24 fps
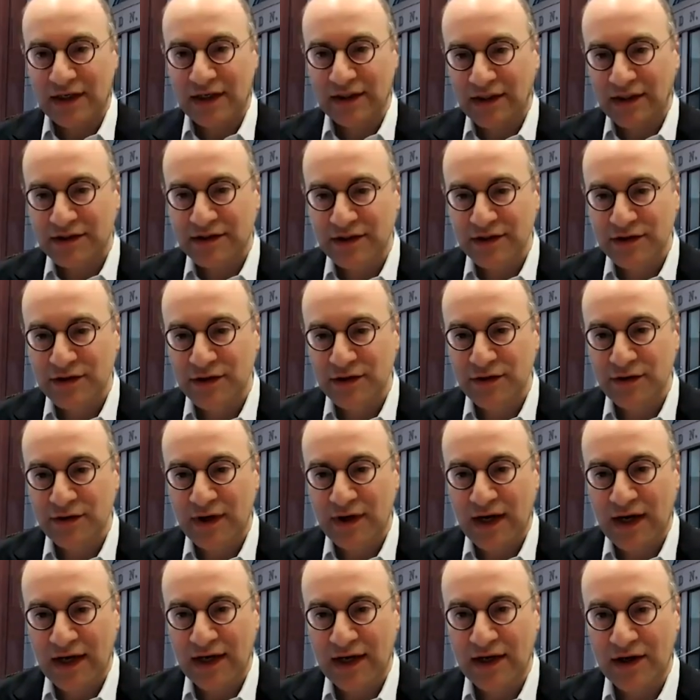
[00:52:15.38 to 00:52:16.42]
like to turn to
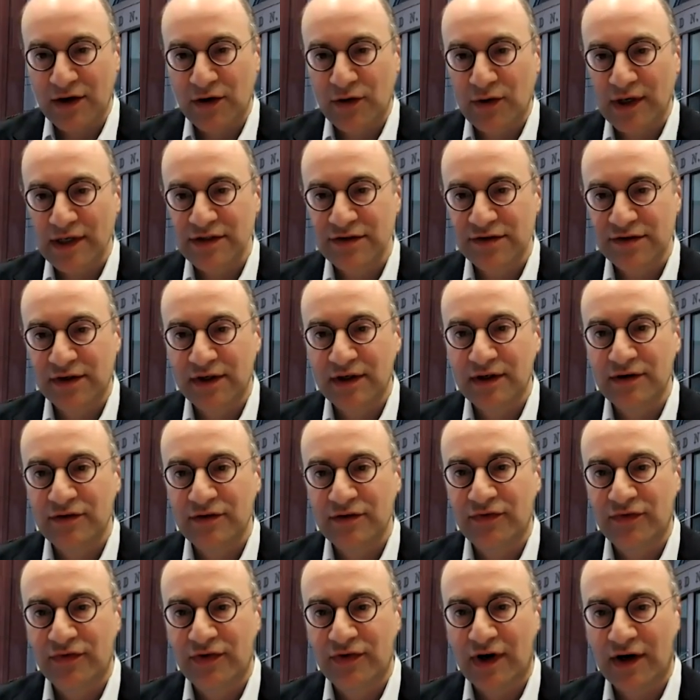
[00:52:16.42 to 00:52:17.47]
a question
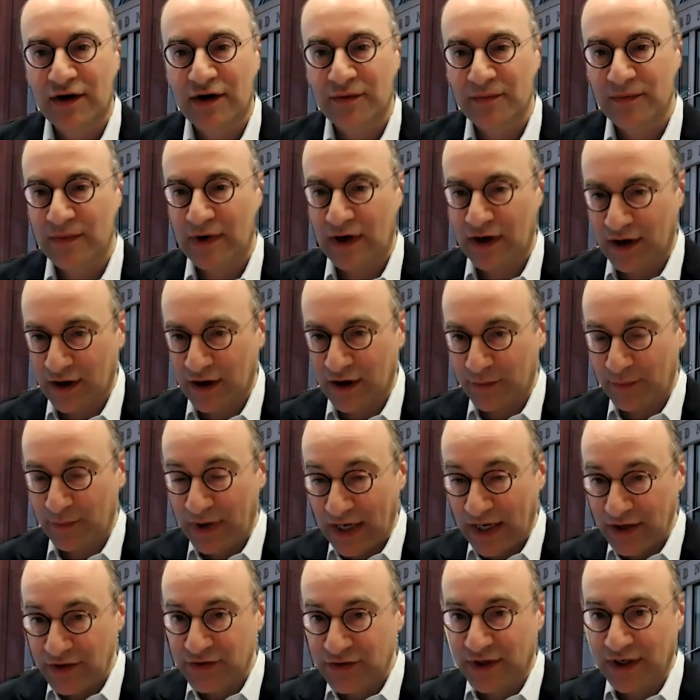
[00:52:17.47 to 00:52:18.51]
from uh,
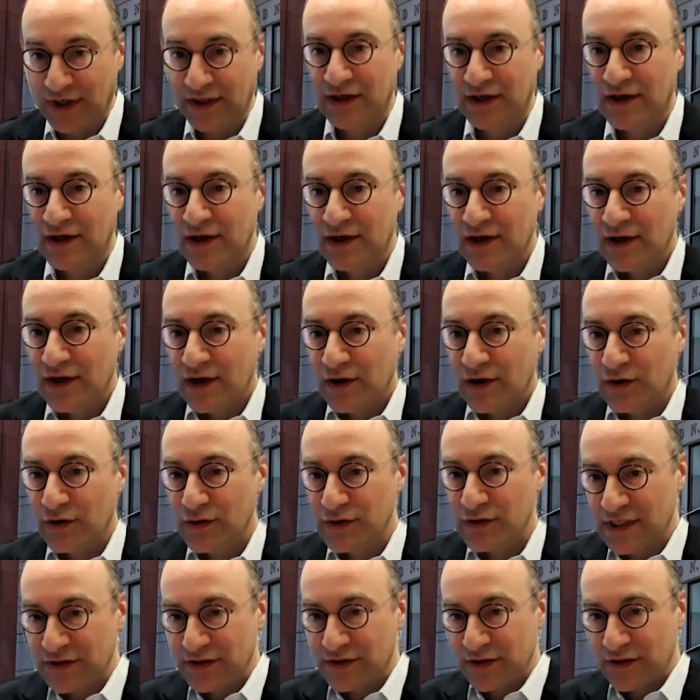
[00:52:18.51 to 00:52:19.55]
Patrick, who
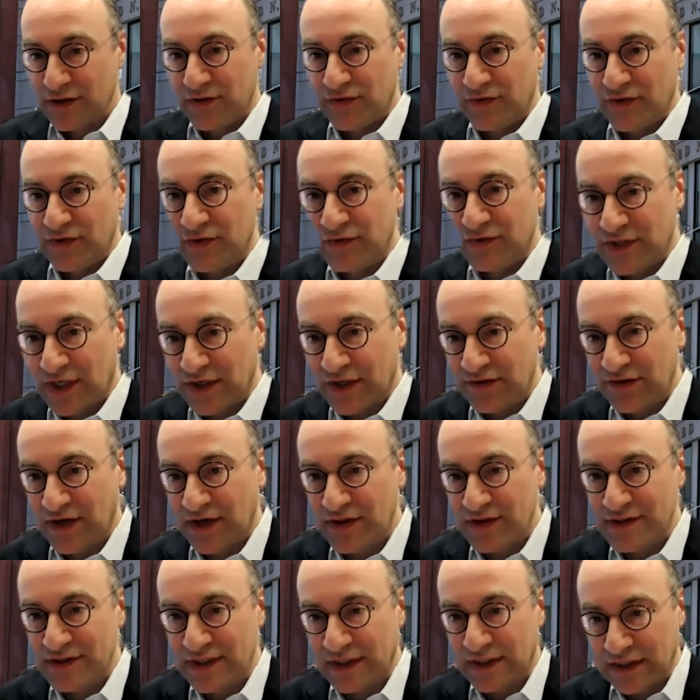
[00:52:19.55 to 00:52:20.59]
says, you've, you've touched on
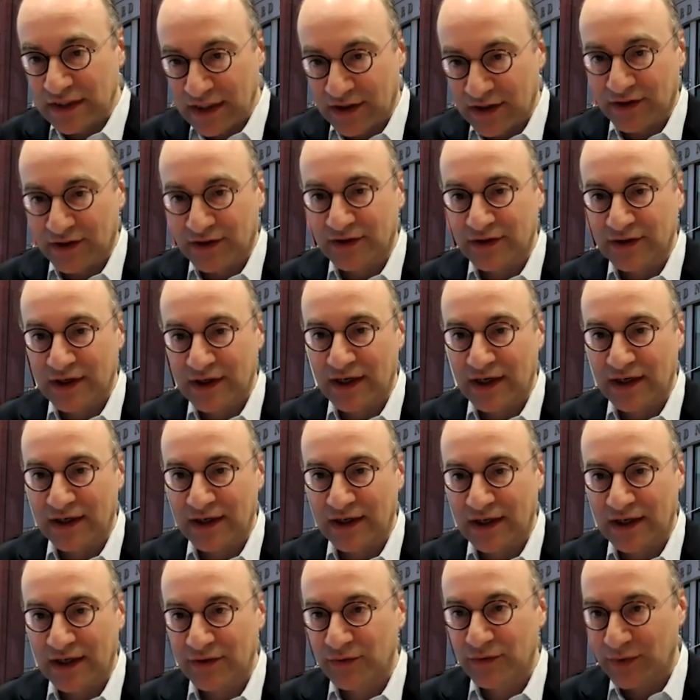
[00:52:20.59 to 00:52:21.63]
this a little uh,
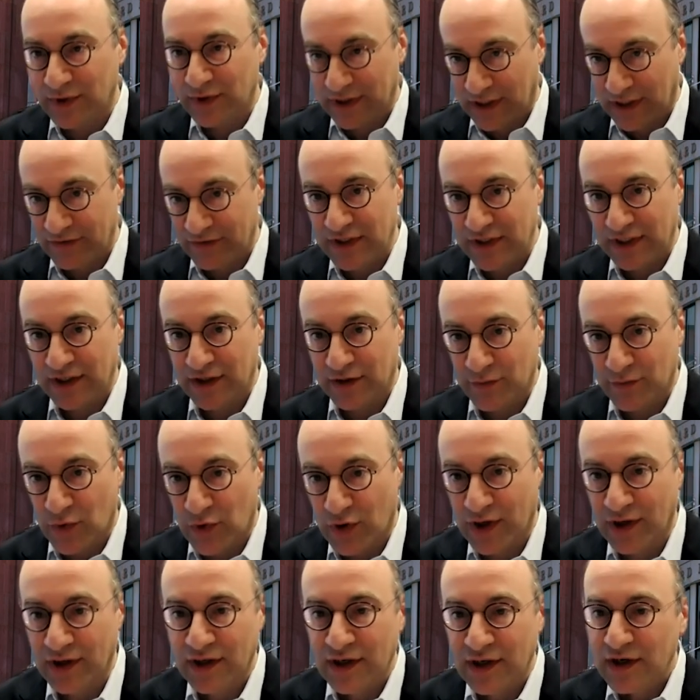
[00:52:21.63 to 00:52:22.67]
and would love to hear
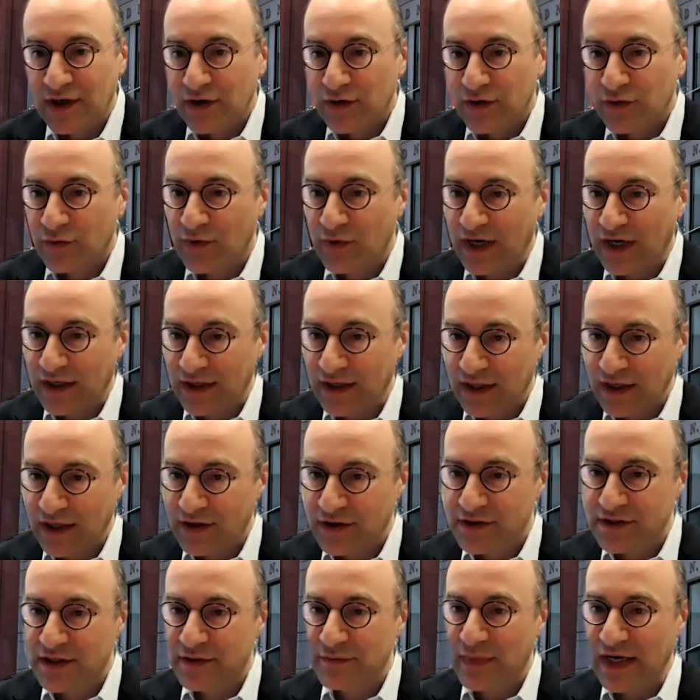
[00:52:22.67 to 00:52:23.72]
more.
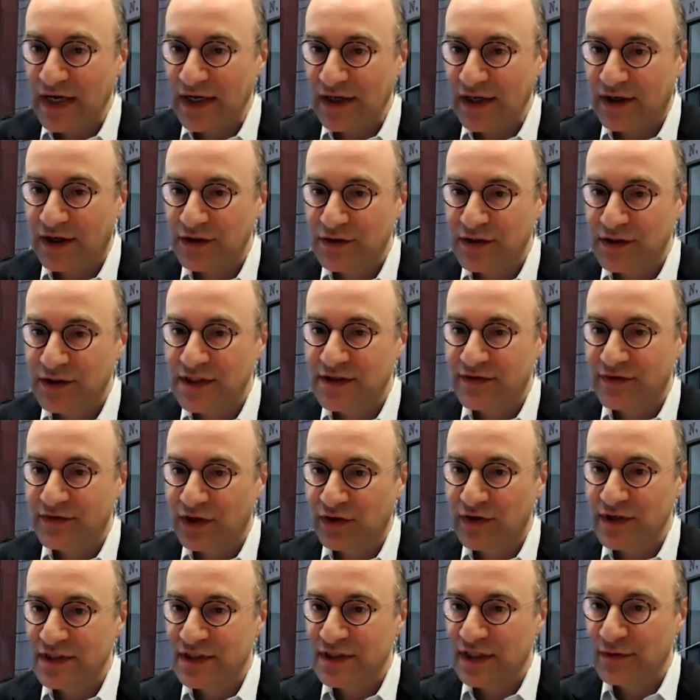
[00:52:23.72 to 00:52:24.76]
Regulators in many countries have
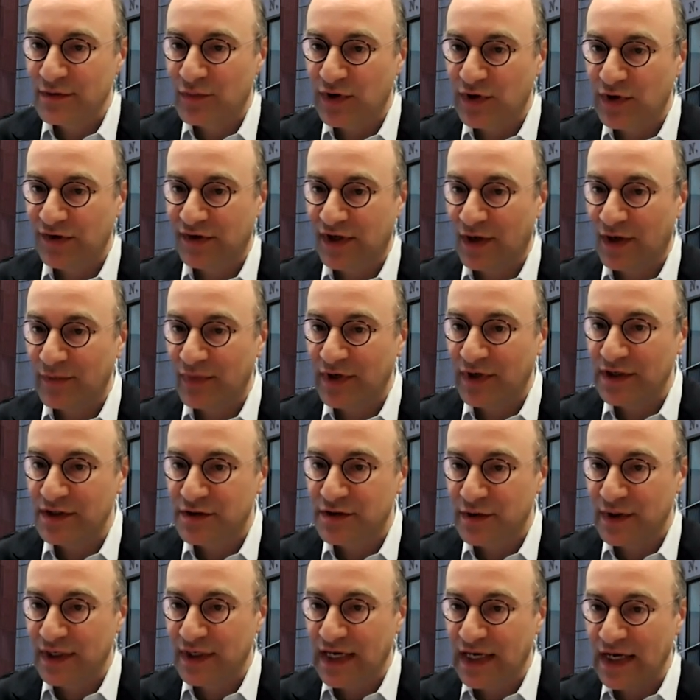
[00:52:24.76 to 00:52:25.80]
increasingly pushed companies
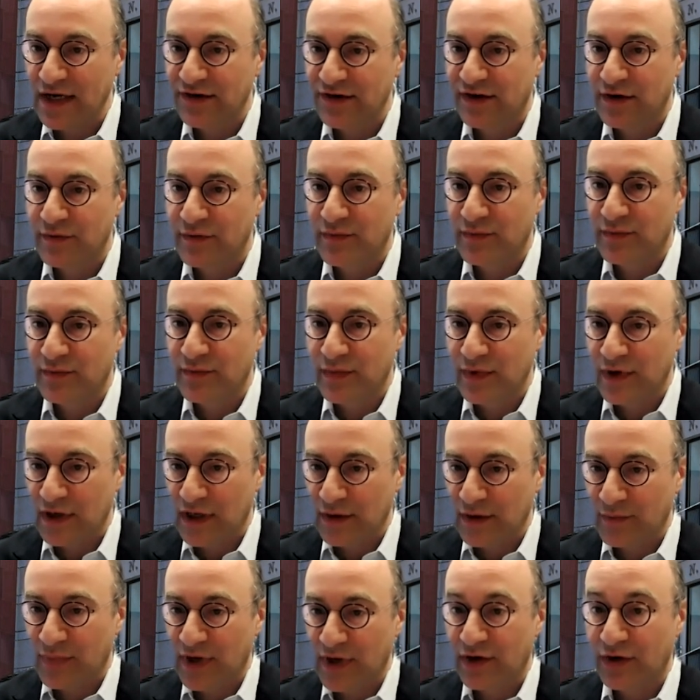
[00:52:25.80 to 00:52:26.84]
to engage in,
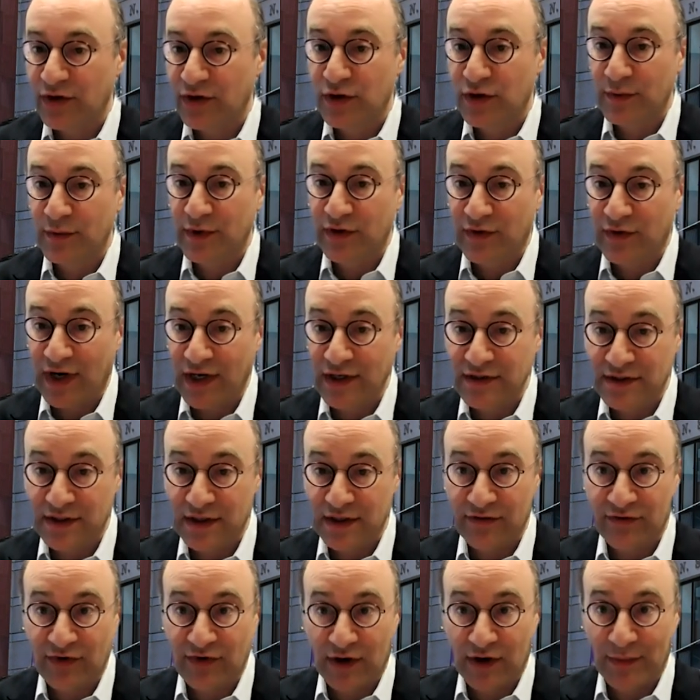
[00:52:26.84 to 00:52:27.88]
in better human rights and
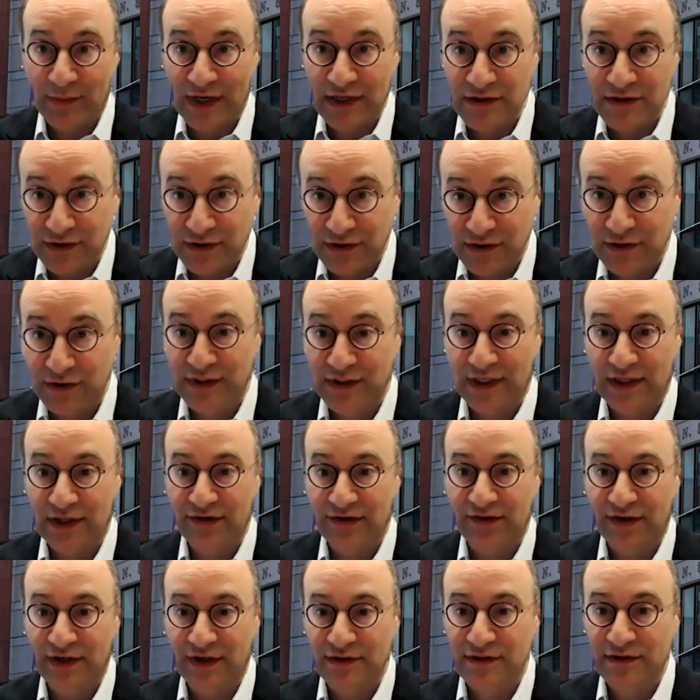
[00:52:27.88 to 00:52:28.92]
environmental due
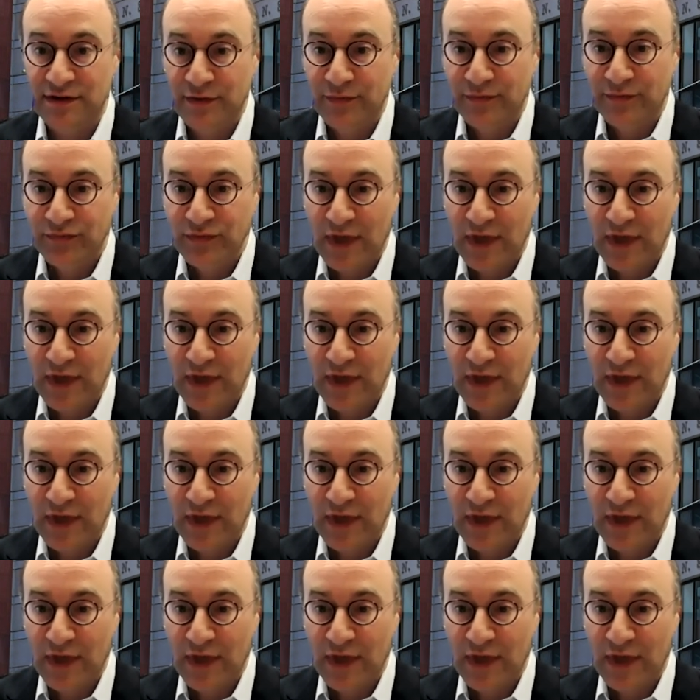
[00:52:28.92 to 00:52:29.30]
diligence